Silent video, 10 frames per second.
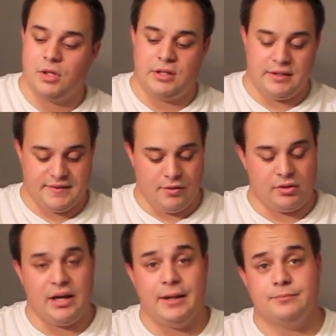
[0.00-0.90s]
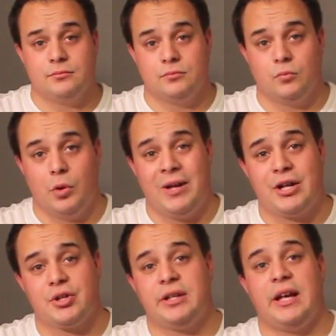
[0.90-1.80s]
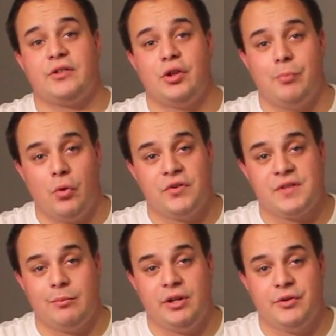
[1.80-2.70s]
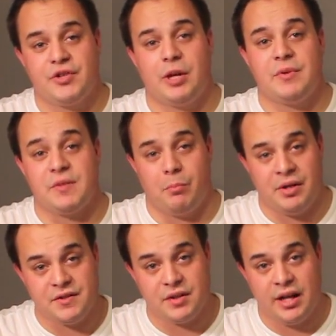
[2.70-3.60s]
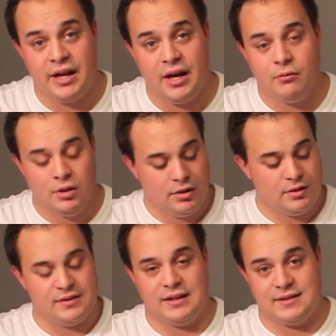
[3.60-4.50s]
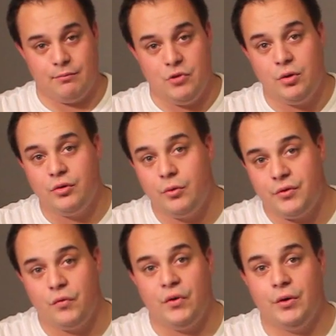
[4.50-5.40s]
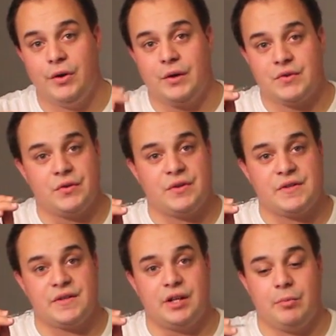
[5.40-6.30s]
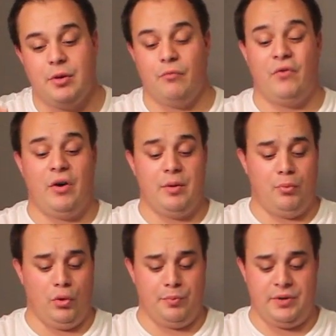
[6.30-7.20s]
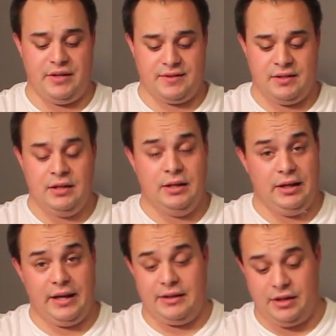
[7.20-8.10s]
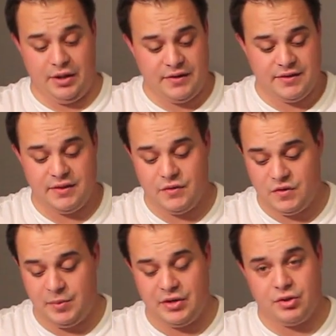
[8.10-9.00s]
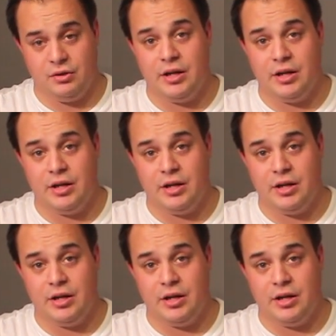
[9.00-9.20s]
And then this little guy. When we actually get to the bolt assembly, there's going to be some pins to get out. It's not something you can do with your fingernails, so this is going to be a very important piece. Again, none of these things are special.